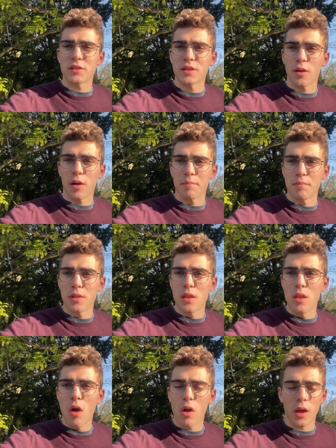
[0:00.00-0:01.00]
so I'm
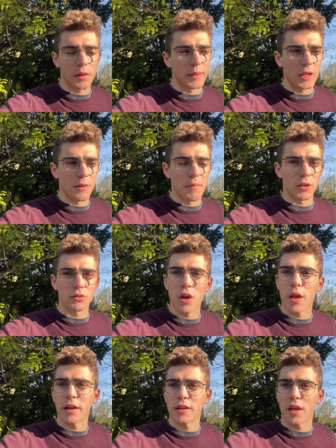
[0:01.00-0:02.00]
not going to be doing much
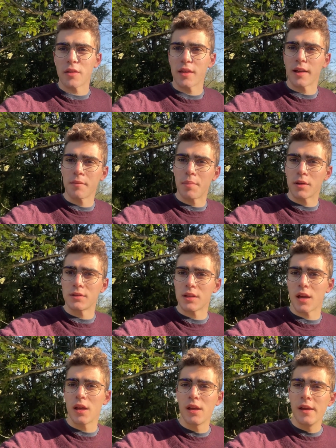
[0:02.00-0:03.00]
rowing, I don't think, but
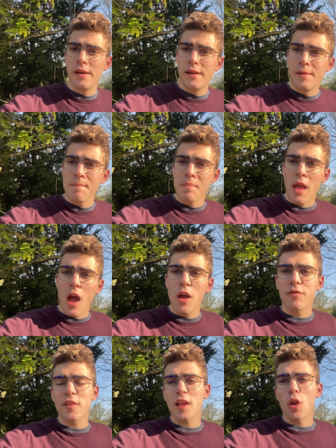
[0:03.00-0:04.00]

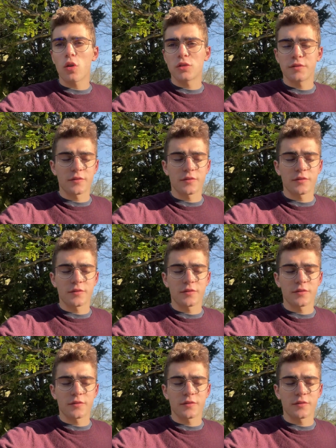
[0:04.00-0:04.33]
hopefully a lot of